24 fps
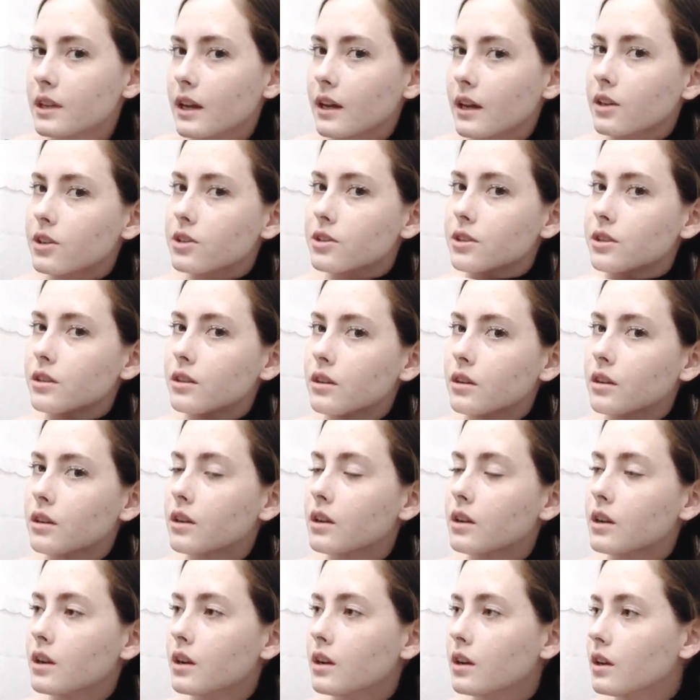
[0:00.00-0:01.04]
section,
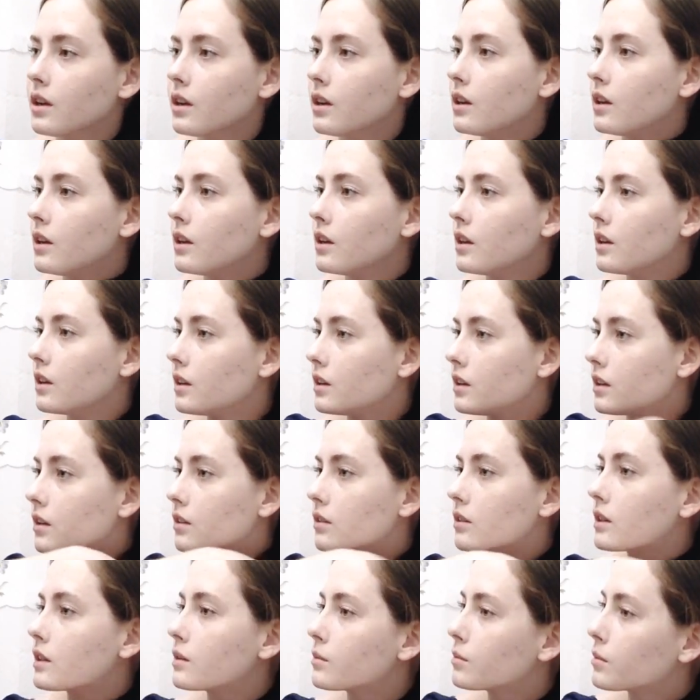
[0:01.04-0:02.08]
you're
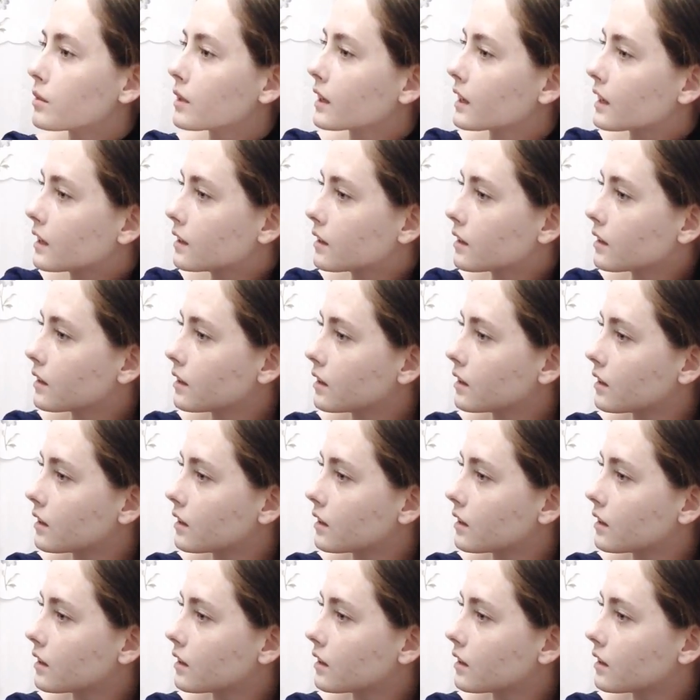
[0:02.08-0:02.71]
going to bring it